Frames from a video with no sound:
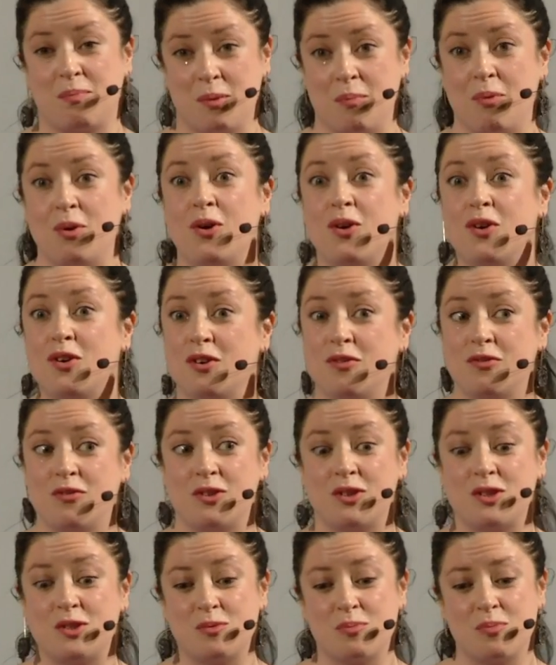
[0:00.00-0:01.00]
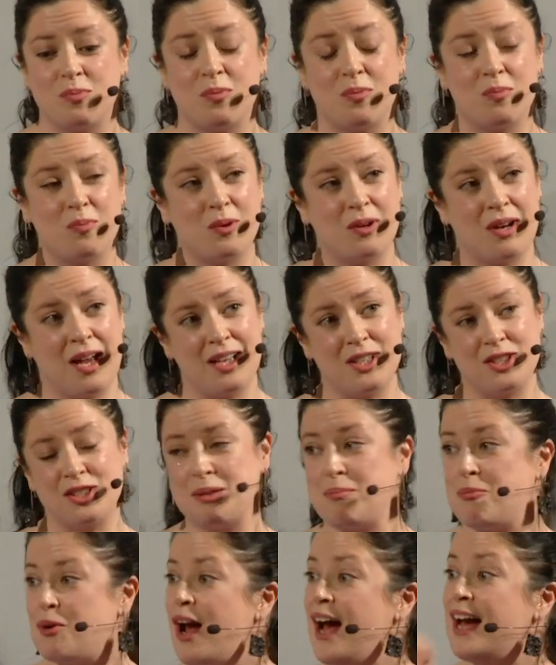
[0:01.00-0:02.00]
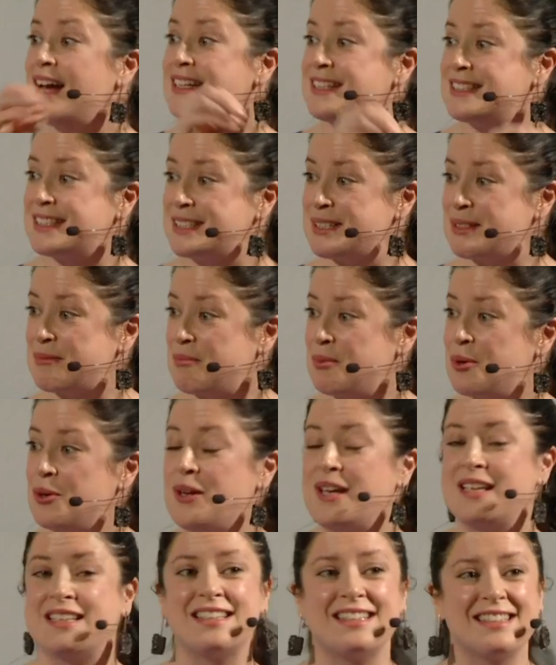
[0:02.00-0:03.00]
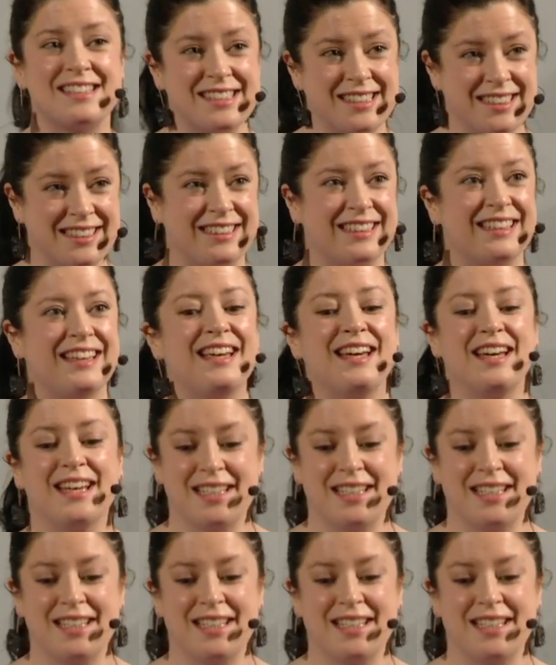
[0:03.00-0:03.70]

the poorer food were actually prized and put into